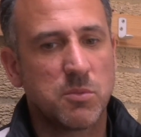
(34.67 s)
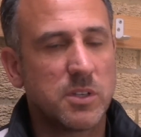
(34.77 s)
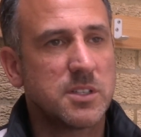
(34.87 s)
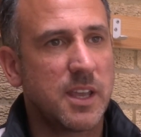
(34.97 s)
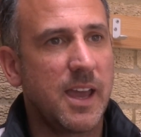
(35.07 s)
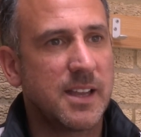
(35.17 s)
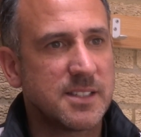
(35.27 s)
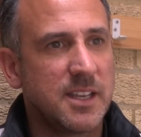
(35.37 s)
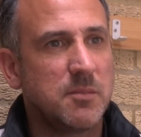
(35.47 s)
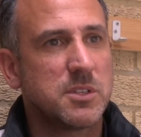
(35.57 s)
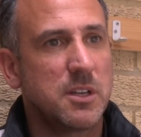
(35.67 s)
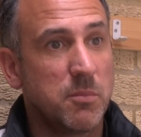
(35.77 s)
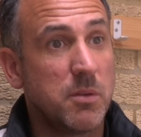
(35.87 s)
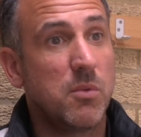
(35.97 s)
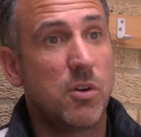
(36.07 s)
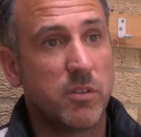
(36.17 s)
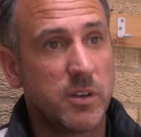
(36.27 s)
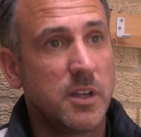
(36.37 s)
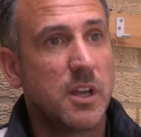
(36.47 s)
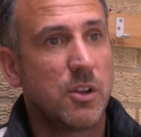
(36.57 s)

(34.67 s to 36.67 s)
We wanted to get at teams a little bit more and